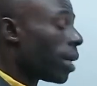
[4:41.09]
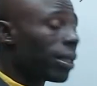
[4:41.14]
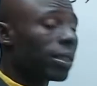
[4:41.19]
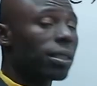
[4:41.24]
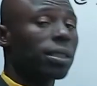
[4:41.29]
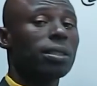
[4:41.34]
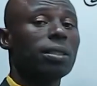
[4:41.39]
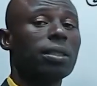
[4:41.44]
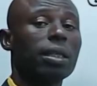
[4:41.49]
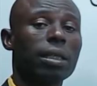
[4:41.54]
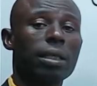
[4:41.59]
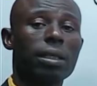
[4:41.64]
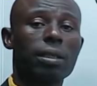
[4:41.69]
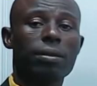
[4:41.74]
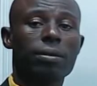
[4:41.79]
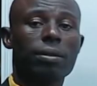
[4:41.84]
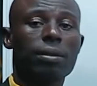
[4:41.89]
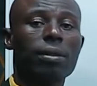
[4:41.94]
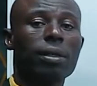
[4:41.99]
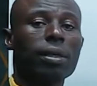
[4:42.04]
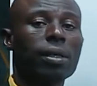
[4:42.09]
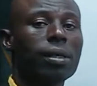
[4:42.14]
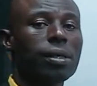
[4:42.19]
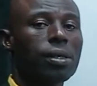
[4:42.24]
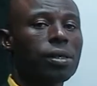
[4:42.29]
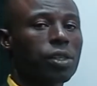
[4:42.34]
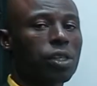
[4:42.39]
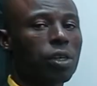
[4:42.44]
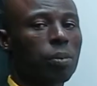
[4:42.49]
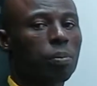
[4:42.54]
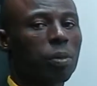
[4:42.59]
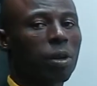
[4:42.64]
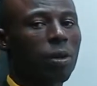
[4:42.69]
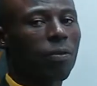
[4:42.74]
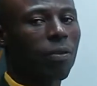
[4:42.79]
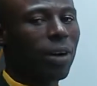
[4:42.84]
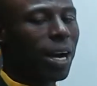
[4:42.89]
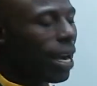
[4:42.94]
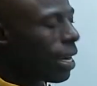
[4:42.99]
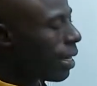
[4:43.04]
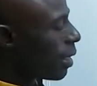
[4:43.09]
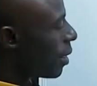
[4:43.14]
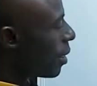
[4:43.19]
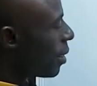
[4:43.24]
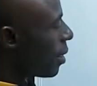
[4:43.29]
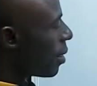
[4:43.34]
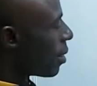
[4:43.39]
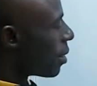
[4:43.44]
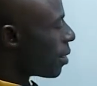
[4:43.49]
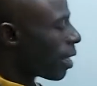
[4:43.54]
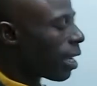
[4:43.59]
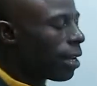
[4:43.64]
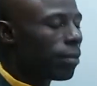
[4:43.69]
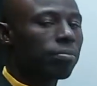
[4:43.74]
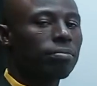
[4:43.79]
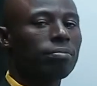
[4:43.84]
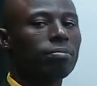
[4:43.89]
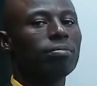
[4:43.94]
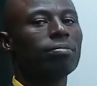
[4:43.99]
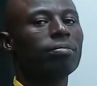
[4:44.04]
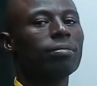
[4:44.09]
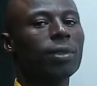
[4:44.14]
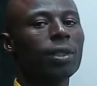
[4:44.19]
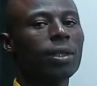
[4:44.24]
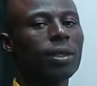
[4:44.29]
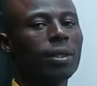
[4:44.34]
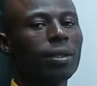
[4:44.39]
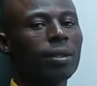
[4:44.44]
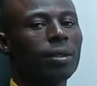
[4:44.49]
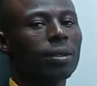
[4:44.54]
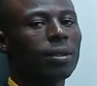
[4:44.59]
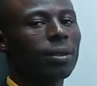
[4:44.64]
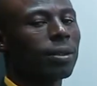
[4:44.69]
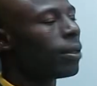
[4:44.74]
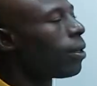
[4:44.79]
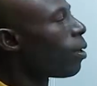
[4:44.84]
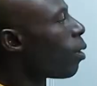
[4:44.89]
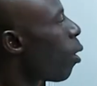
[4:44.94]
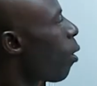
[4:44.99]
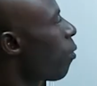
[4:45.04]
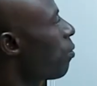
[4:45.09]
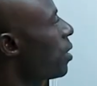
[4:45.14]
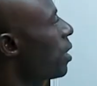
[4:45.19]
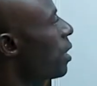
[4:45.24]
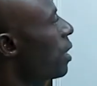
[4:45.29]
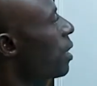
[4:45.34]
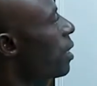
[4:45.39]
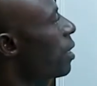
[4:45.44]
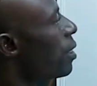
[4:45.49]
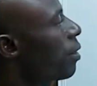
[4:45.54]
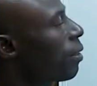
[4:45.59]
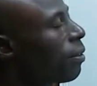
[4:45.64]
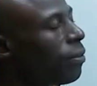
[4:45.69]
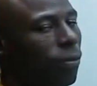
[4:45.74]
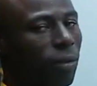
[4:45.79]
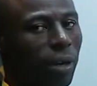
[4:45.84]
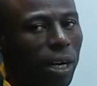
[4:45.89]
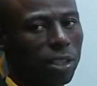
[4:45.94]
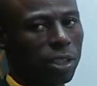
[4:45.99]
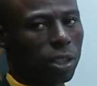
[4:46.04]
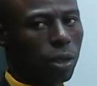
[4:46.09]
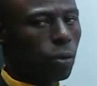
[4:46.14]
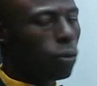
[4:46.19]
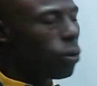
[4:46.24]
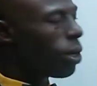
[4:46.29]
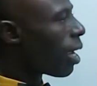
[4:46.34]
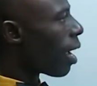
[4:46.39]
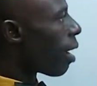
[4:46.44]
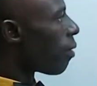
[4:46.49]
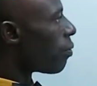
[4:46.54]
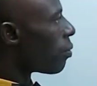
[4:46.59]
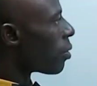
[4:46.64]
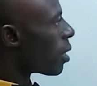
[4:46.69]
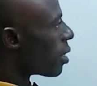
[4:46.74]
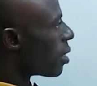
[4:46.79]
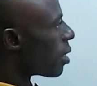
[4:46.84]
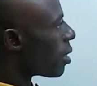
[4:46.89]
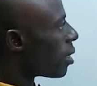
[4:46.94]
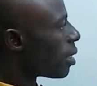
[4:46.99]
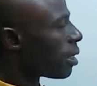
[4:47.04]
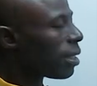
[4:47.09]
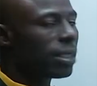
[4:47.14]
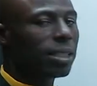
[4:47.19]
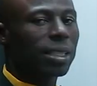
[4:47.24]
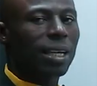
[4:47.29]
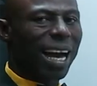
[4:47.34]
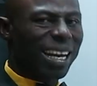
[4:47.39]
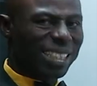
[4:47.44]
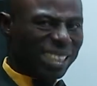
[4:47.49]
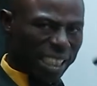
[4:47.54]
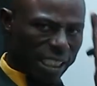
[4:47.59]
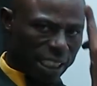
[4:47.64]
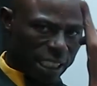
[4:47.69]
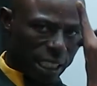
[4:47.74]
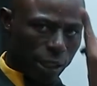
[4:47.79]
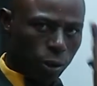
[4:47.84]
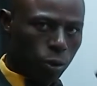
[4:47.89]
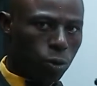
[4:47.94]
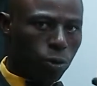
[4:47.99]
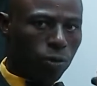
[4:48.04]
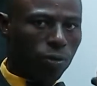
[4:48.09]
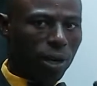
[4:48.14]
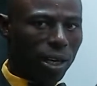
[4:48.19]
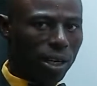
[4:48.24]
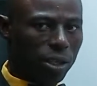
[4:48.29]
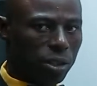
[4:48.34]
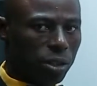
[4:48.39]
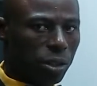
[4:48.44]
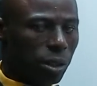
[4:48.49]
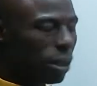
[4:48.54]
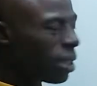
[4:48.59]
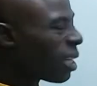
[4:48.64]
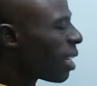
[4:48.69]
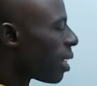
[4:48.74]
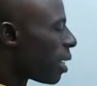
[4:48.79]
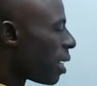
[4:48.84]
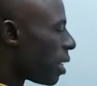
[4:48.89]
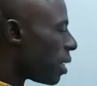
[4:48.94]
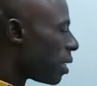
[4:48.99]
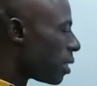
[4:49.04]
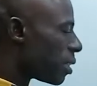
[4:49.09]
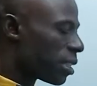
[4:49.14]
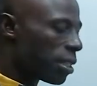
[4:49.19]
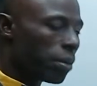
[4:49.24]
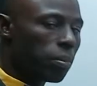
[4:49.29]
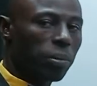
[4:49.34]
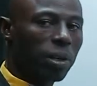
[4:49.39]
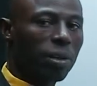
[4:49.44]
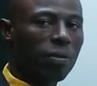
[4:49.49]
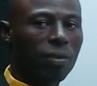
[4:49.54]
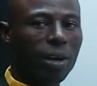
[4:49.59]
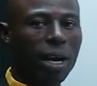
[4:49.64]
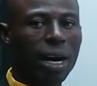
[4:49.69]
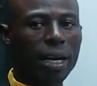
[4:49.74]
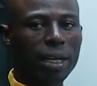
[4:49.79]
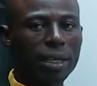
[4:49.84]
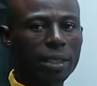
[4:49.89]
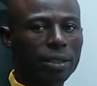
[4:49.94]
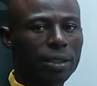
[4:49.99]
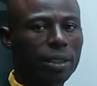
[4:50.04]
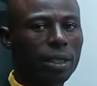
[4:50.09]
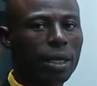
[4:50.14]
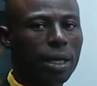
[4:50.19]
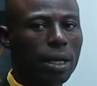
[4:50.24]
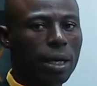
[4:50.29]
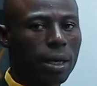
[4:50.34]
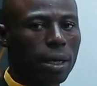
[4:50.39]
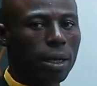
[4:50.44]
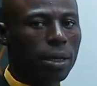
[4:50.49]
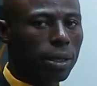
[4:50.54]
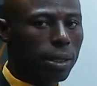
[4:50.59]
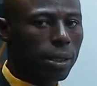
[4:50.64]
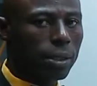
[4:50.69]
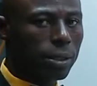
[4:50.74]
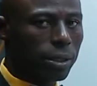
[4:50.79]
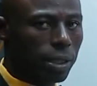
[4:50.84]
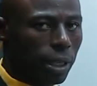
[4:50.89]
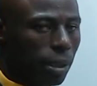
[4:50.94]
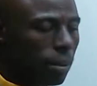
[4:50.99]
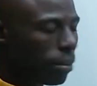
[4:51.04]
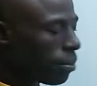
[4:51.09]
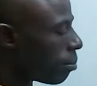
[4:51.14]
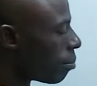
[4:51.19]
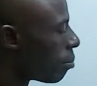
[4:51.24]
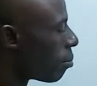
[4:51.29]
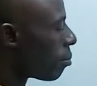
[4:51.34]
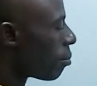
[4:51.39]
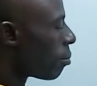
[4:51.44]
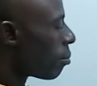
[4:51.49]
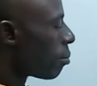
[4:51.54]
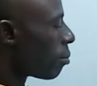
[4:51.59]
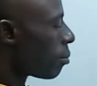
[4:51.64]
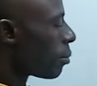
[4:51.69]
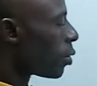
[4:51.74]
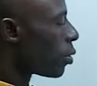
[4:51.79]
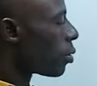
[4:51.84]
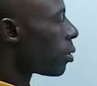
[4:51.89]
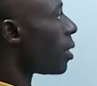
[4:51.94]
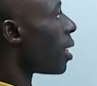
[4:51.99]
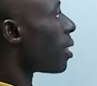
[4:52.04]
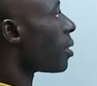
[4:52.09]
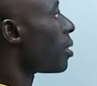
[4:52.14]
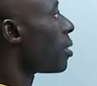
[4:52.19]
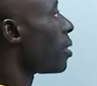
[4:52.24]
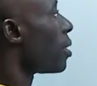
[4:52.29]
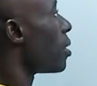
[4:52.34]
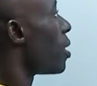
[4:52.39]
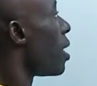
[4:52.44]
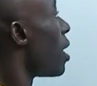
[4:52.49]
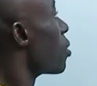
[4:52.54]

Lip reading: That is the simplified term of this fraction. We have written it as a single fraction in its simplified term. So that is it.